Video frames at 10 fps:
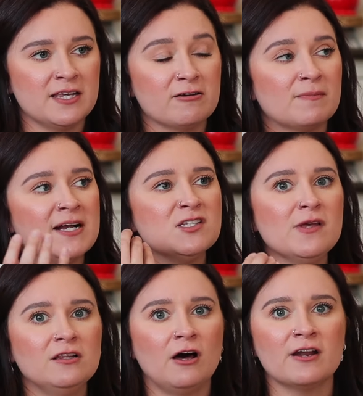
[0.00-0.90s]
it reminds
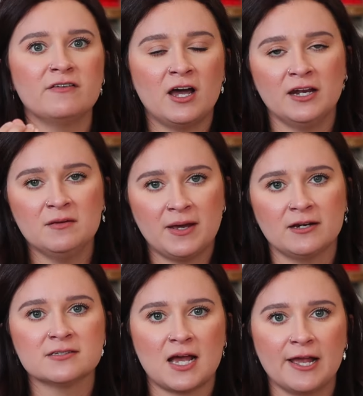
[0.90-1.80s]
me a lot of honey
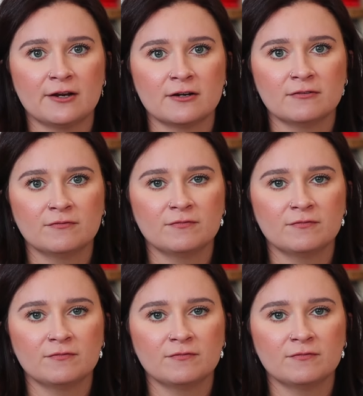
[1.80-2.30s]
pear cider.